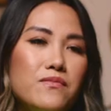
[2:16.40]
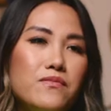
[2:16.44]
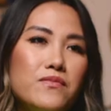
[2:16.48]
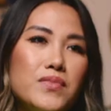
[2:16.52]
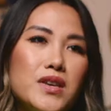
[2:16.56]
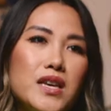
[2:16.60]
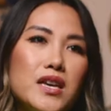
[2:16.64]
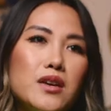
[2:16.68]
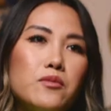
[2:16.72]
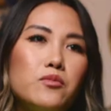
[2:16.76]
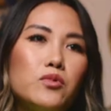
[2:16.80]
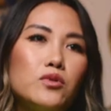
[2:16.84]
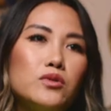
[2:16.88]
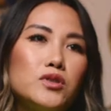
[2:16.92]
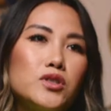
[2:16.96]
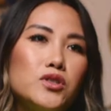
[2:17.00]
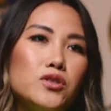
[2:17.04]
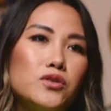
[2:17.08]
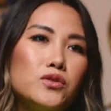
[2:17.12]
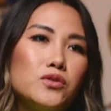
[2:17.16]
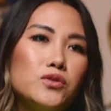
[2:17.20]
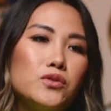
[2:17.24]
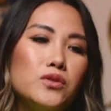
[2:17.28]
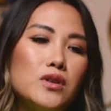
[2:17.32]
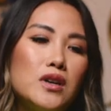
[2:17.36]
Be able
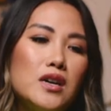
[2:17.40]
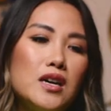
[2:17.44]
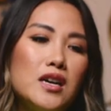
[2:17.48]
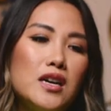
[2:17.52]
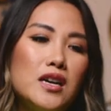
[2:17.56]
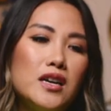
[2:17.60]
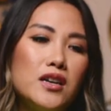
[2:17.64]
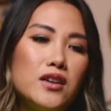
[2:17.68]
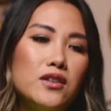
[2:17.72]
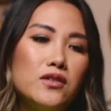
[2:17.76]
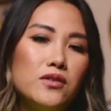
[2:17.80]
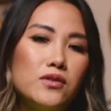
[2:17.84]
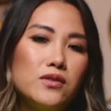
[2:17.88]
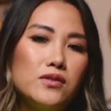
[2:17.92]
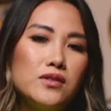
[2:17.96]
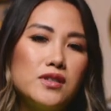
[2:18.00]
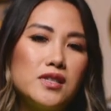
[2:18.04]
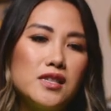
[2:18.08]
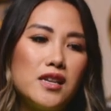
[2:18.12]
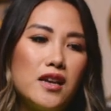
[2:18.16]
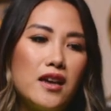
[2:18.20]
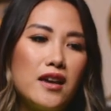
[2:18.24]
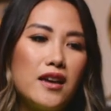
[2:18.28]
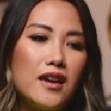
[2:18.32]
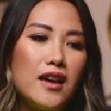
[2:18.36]
to, you know,
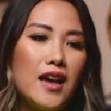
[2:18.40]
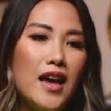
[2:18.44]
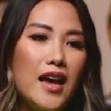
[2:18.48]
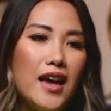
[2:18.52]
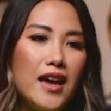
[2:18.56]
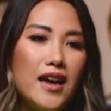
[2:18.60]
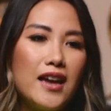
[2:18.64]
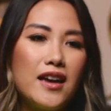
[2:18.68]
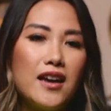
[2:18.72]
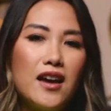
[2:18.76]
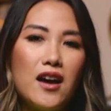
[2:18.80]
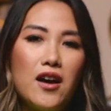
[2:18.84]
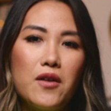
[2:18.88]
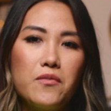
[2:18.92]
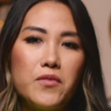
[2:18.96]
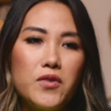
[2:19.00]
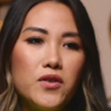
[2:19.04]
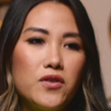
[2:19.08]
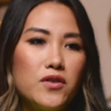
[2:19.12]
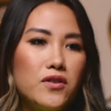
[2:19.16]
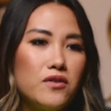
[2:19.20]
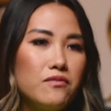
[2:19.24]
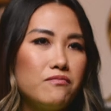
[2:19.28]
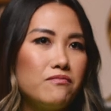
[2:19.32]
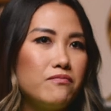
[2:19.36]
say, hey, I'm
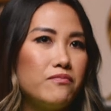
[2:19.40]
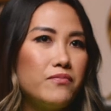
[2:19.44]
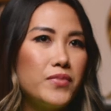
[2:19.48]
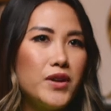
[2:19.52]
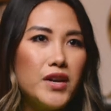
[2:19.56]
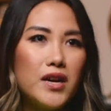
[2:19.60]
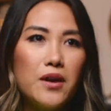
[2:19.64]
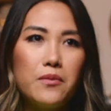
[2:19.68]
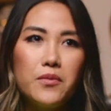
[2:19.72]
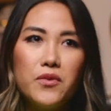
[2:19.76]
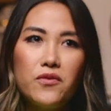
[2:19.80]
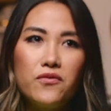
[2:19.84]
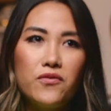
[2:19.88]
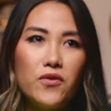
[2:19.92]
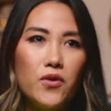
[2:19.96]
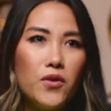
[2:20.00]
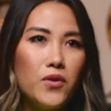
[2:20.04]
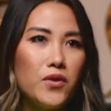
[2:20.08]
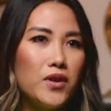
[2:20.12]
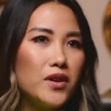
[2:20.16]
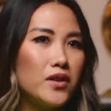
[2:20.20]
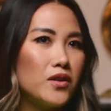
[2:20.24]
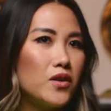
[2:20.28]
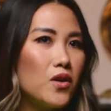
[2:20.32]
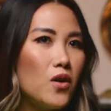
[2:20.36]
gonna pick up the
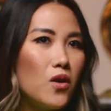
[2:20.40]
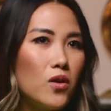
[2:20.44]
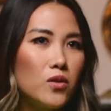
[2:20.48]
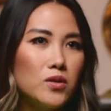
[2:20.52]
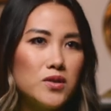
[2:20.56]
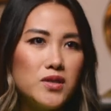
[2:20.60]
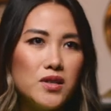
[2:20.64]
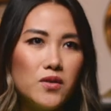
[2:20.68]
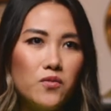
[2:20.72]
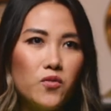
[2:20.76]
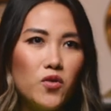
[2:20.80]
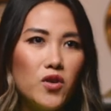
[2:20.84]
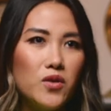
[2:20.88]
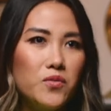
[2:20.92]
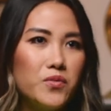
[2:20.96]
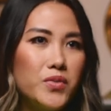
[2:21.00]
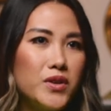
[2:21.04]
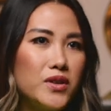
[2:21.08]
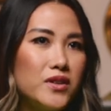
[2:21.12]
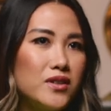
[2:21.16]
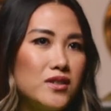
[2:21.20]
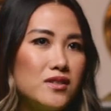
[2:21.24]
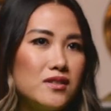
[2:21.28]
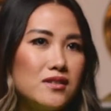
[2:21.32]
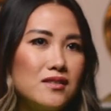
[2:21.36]
phone and call someone
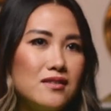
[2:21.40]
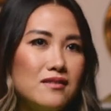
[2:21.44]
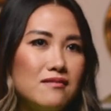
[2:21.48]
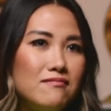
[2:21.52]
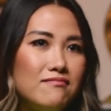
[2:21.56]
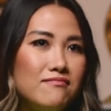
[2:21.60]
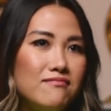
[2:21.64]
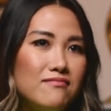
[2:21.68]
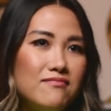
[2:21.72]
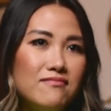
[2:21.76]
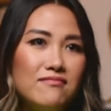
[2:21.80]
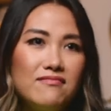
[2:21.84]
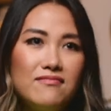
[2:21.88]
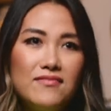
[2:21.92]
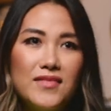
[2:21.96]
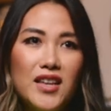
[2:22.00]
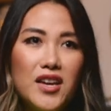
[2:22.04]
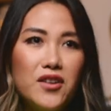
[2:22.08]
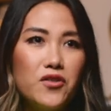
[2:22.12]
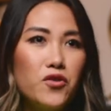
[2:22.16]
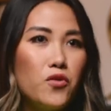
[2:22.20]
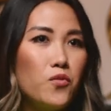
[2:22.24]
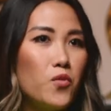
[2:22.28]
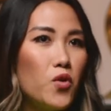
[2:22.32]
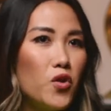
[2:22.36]
because they
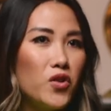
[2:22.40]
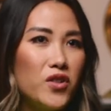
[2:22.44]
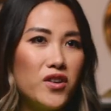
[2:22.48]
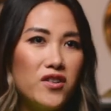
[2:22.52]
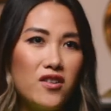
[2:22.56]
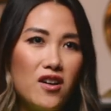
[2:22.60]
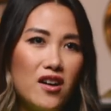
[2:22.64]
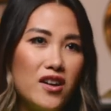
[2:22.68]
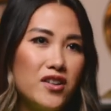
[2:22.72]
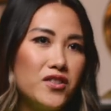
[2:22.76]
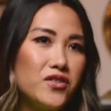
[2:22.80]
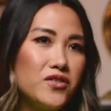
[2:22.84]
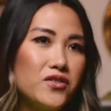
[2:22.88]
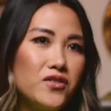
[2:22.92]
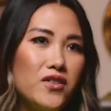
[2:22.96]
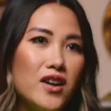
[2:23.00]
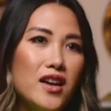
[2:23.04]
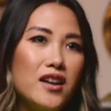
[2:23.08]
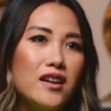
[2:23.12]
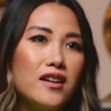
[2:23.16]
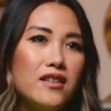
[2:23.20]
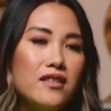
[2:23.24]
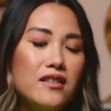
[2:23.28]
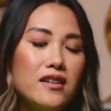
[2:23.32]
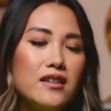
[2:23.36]
know more than I do.
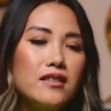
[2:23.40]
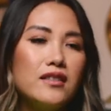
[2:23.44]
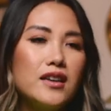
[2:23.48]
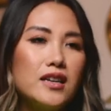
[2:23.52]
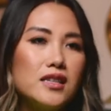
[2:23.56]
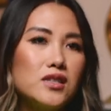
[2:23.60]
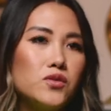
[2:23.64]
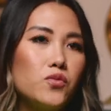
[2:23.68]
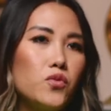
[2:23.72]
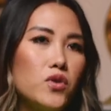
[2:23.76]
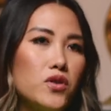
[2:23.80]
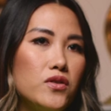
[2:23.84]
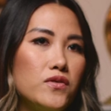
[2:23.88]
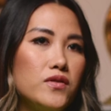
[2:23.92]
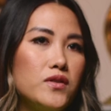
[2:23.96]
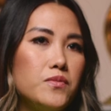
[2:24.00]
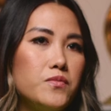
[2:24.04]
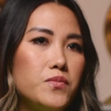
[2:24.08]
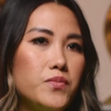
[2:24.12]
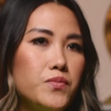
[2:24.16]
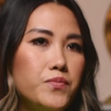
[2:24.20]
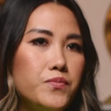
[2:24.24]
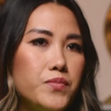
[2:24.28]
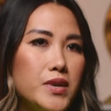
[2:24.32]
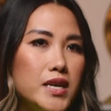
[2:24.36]
And I think that's one of the
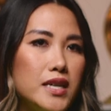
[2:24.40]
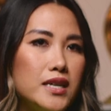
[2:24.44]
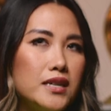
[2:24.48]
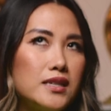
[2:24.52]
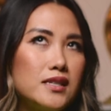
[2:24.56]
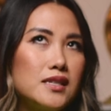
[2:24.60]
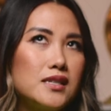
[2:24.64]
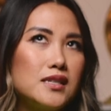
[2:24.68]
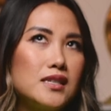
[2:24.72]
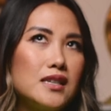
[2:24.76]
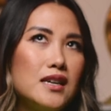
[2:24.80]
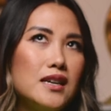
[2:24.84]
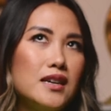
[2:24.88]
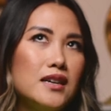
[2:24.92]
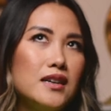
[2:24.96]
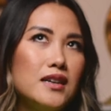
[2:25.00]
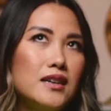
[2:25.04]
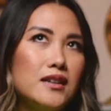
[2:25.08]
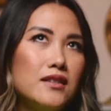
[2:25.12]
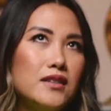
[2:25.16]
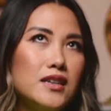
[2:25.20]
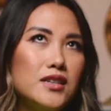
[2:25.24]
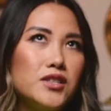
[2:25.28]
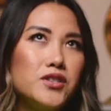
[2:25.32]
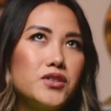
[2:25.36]
biggest
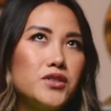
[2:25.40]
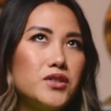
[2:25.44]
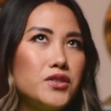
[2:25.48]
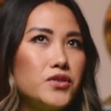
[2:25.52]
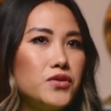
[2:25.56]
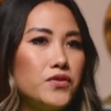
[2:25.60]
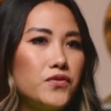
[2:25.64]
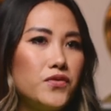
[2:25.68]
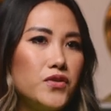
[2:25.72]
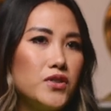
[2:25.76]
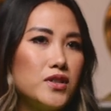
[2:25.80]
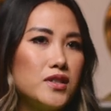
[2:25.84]
things you can do for